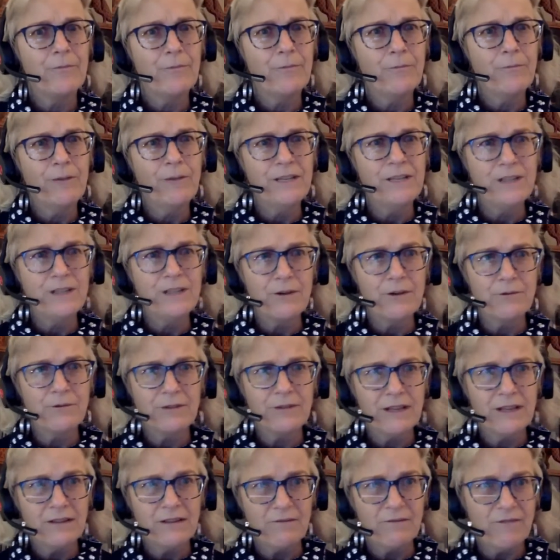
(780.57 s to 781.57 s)
we don't
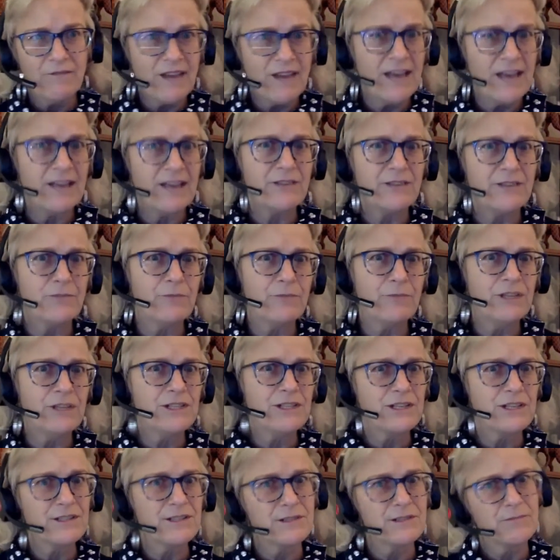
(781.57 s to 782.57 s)
invent we
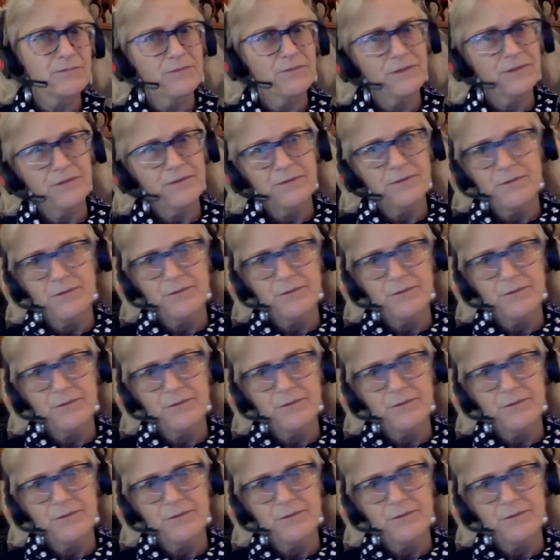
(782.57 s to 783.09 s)
just we